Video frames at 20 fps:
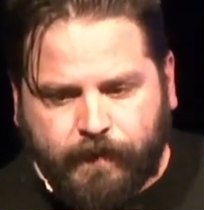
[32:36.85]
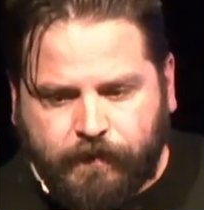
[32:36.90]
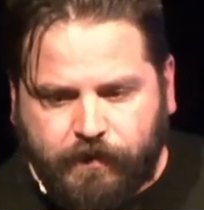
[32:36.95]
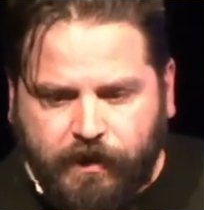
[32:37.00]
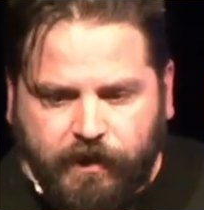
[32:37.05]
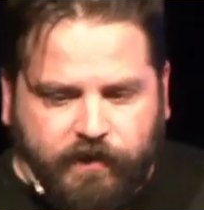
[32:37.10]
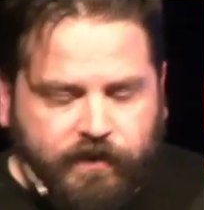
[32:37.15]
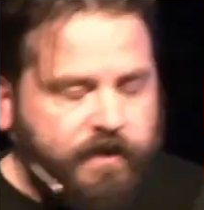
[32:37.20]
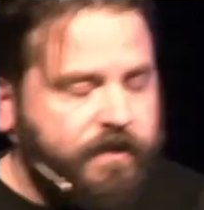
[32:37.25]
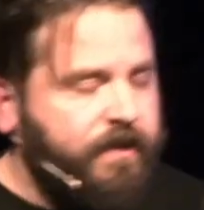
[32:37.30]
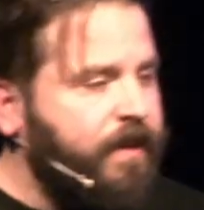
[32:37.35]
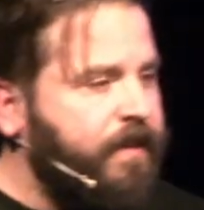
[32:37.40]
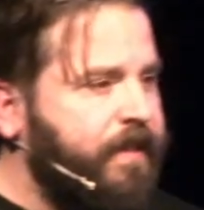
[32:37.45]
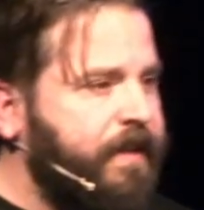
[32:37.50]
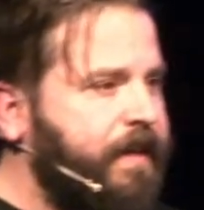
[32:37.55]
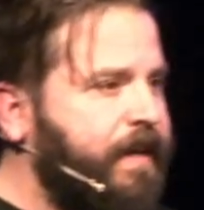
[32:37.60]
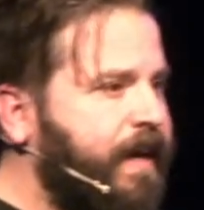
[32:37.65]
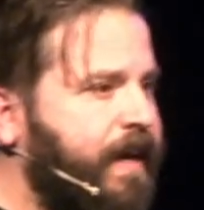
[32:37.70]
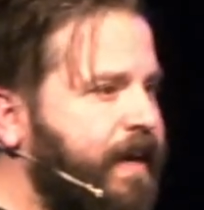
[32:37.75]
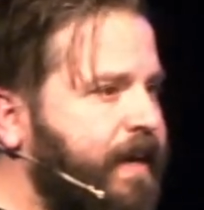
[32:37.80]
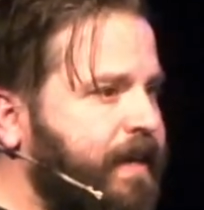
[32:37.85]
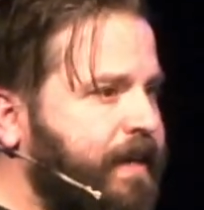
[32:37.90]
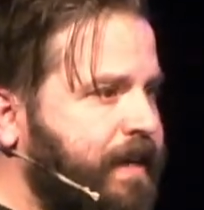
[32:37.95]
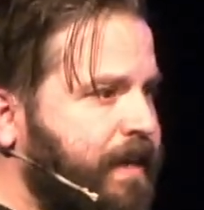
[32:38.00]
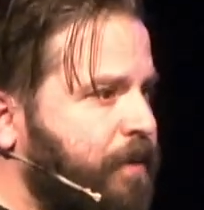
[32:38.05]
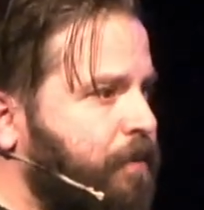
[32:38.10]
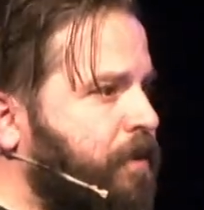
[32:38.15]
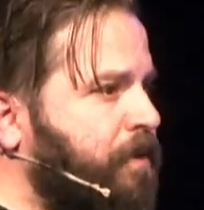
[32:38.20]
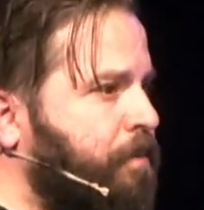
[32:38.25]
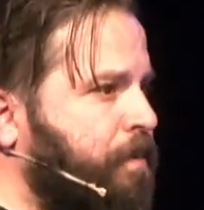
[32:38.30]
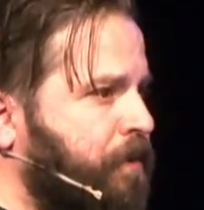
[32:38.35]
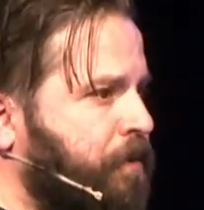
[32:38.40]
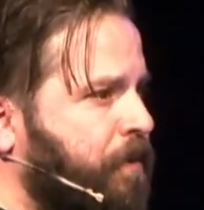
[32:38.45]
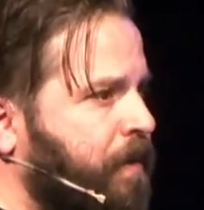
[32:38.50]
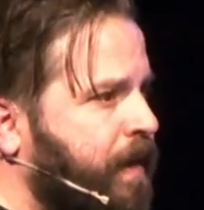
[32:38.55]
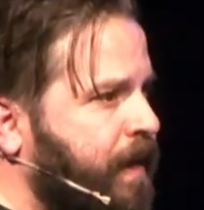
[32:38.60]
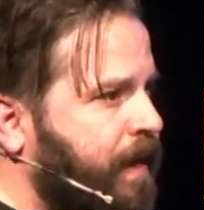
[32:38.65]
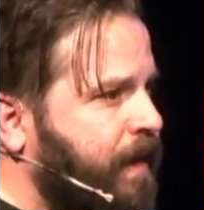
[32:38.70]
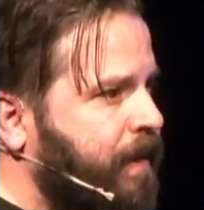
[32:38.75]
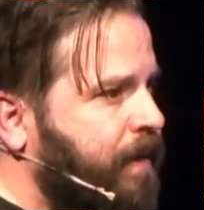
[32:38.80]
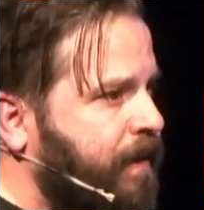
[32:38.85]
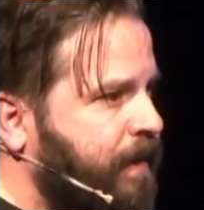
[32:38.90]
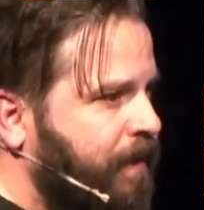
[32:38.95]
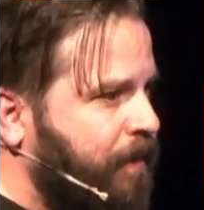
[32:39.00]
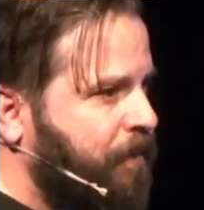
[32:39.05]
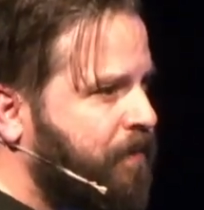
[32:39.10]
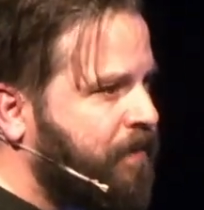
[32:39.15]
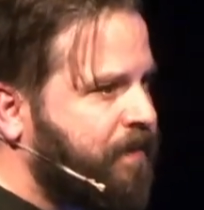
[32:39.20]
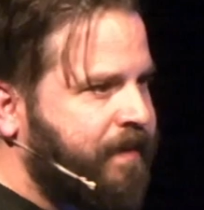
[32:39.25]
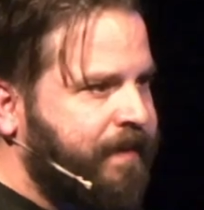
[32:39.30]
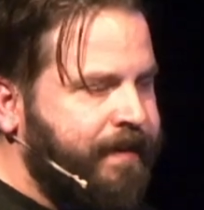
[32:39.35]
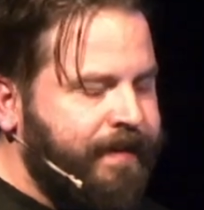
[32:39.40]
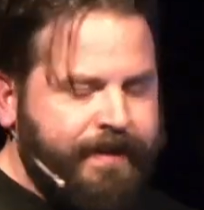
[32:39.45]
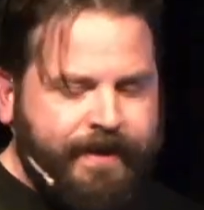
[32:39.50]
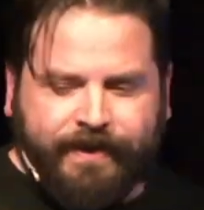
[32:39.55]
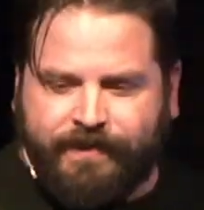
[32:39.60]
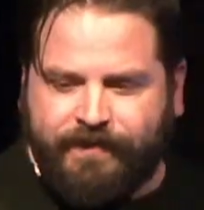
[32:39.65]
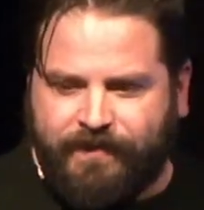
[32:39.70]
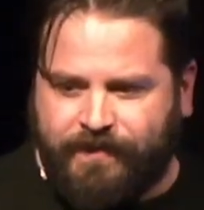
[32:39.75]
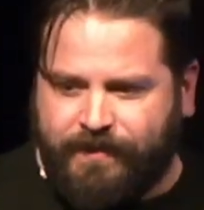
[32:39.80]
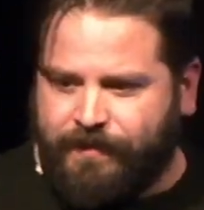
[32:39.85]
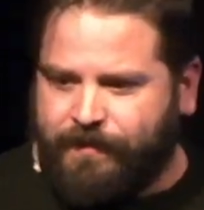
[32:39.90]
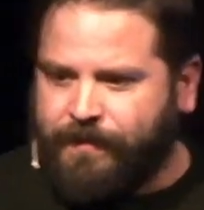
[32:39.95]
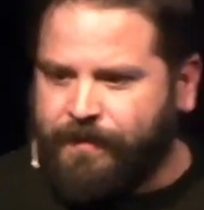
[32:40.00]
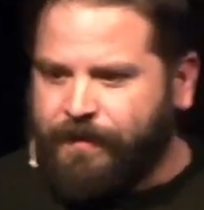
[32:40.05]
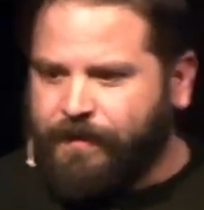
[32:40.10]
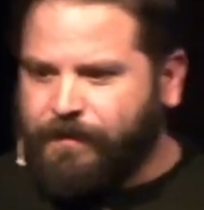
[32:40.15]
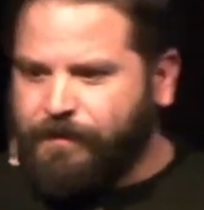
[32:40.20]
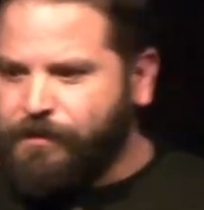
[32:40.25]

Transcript: And Jesus, on the night he was betrayed, he was sitting next to